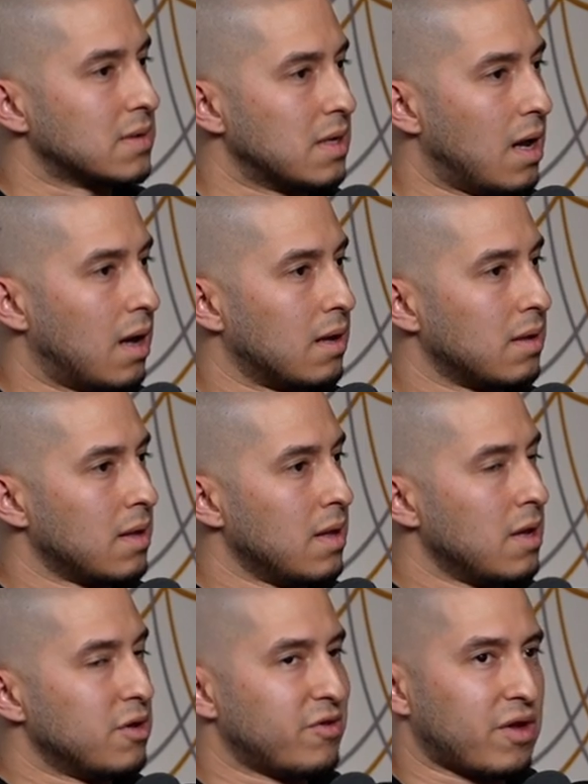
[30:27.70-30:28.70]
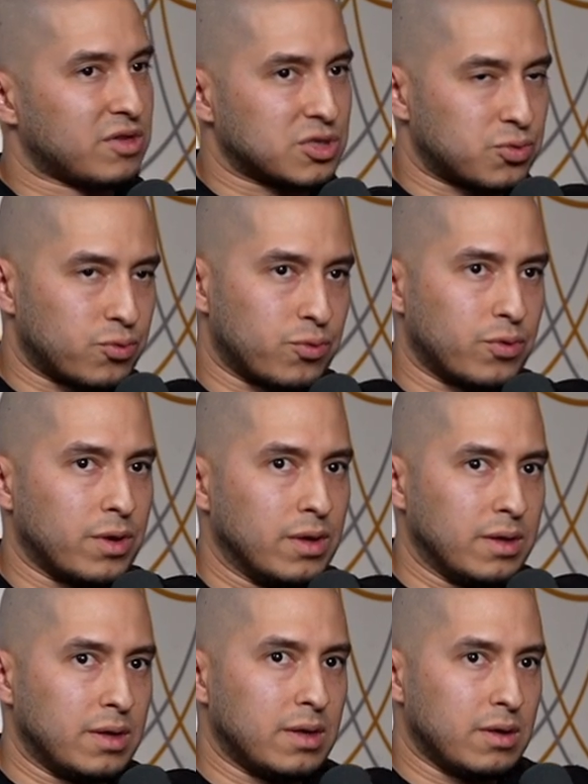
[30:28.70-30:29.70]
Yeah. You got this
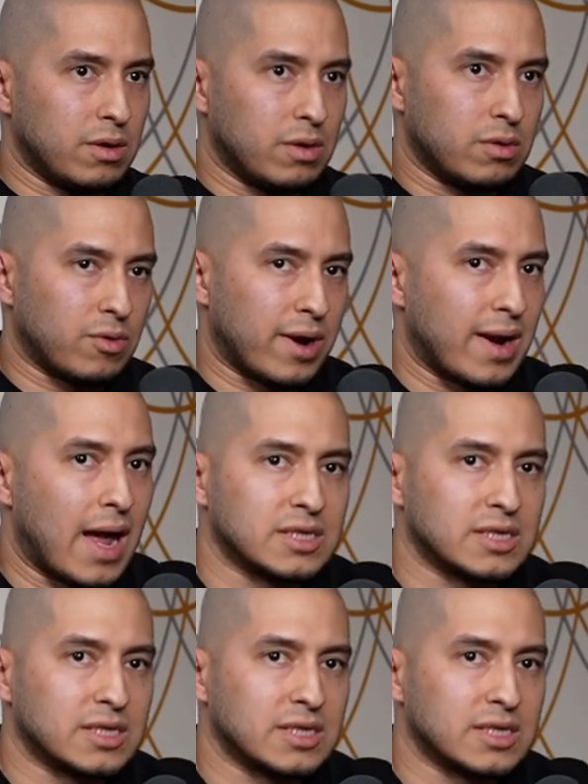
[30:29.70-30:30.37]
really great